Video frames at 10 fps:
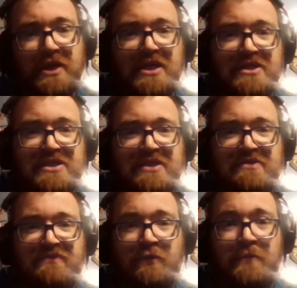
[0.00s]
many
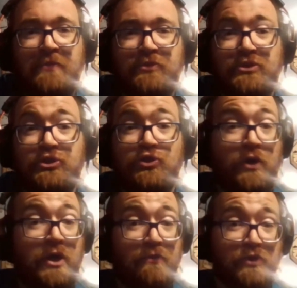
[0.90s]
incentives for people to
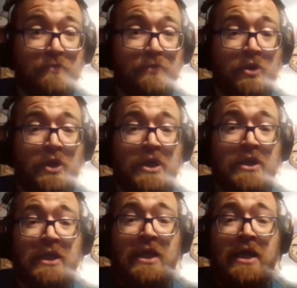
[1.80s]
join up with a
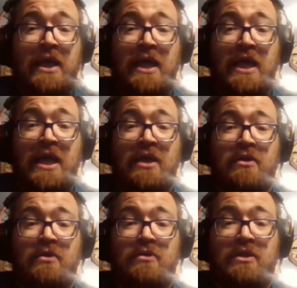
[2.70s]
party,
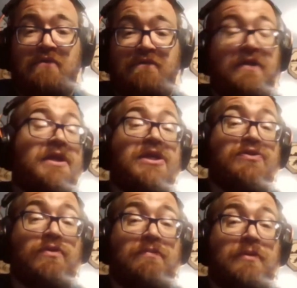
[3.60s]
and the
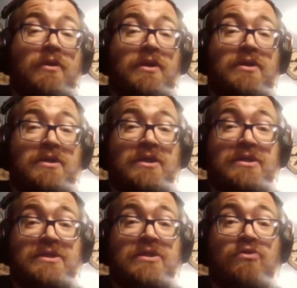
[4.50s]
affiliation with the party
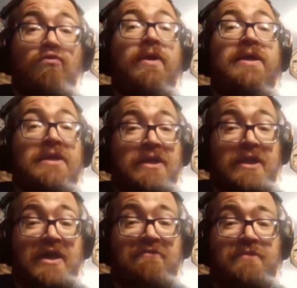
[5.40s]
is ingrained in
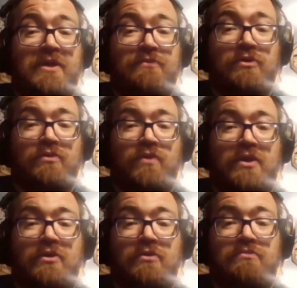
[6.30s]
a lot of people,
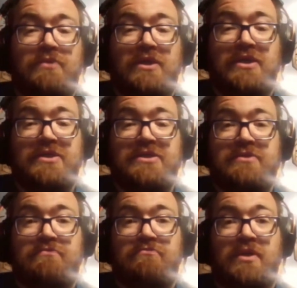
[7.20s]
whether
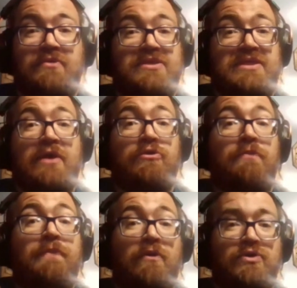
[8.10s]
because it's how
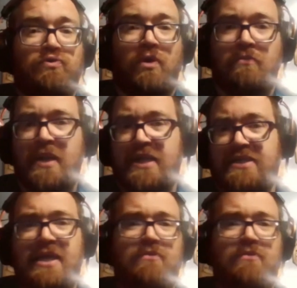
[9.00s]
their parents were. My